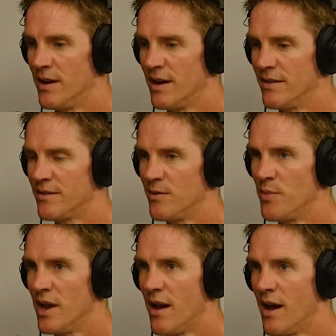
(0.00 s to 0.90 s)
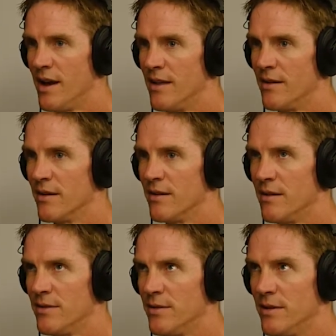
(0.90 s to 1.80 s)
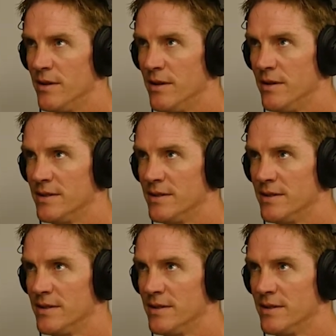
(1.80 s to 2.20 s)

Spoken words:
I guess, to behind there to the